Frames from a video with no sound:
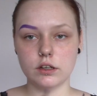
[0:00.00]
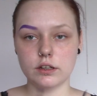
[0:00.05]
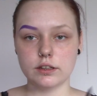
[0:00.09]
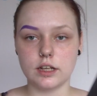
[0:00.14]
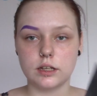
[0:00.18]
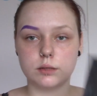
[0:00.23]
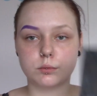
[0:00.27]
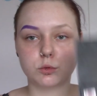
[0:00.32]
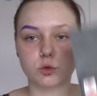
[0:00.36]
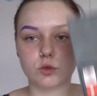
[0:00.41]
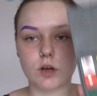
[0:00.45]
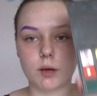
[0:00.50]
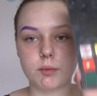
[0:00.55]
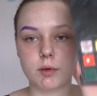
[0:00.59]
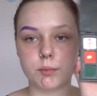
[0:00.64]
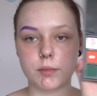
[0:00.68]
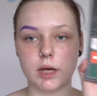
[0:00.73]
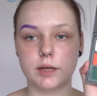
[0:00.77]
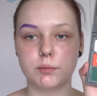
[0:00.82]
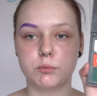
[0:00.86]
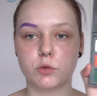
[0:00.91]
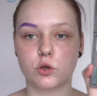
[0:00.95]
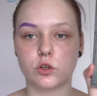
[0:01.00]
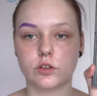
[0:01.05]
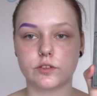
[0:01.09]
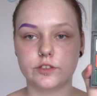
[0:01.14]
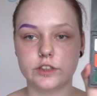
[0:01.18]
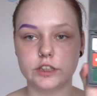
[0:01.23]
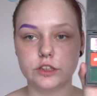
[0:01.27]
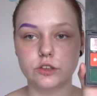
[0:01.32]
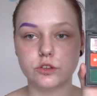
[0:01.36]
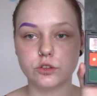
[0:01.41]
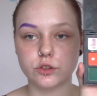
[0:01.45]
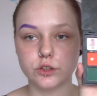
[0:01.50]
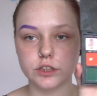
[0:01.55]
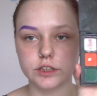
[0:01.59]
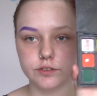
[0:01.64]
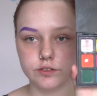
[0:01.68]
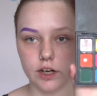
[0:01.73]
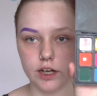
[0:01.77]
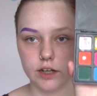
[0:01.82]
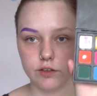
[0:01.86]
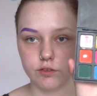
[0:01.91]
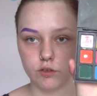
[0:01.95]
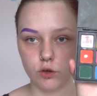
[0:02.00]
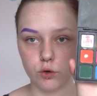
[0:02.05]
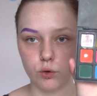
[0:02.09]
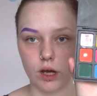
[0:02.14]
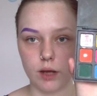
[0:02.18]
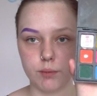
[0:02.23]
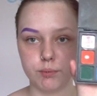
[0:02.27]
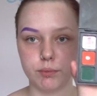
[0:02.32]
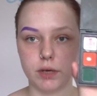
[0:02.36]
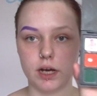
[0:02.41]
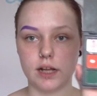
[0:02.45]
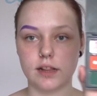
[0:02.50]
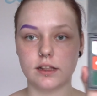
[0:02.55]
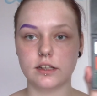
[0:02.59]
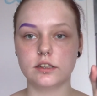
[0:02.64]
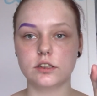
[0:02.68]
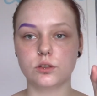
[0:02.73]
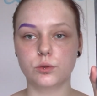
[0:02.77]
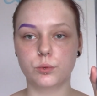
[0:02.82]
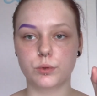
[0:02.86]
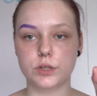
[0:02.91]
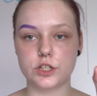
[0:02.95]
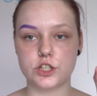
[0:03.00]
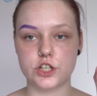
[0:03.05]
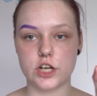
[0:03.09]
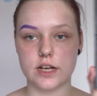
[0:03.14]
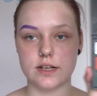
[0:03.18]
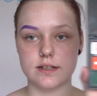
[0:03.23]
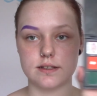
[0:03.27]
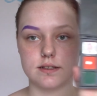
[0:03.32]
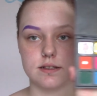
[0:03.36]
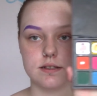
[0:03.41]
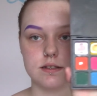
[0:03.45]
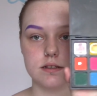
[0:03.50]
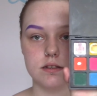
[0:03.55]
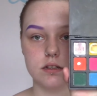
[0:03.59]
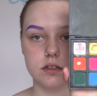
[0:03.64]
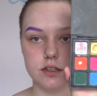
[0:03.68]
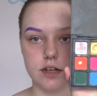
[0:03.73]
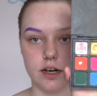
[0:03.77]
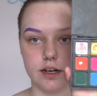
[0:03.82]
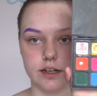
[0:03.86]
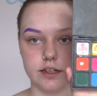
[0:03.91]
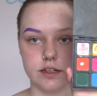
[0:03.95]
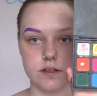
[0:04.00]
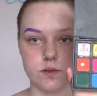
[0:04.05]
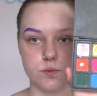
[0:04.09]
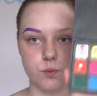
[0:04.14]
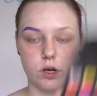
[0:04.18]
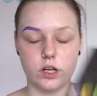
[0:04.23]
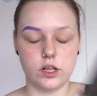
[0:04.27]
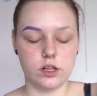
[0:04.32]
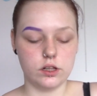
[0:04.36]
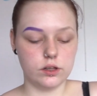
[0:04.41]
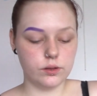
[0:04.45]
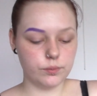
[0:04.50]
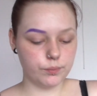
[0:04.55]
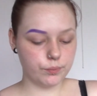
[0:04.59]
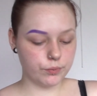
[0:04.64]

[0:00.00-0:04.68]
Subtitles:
And I'm grabbing my Morphe 35 OM palette, which has dyed as well.